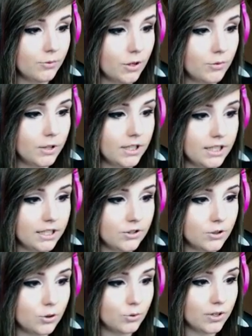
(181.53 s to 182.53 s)
we need
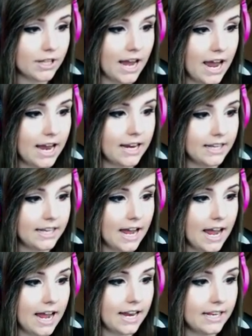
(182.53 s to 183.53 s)
to do with the
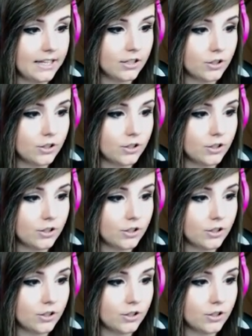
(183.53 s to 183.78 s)
hand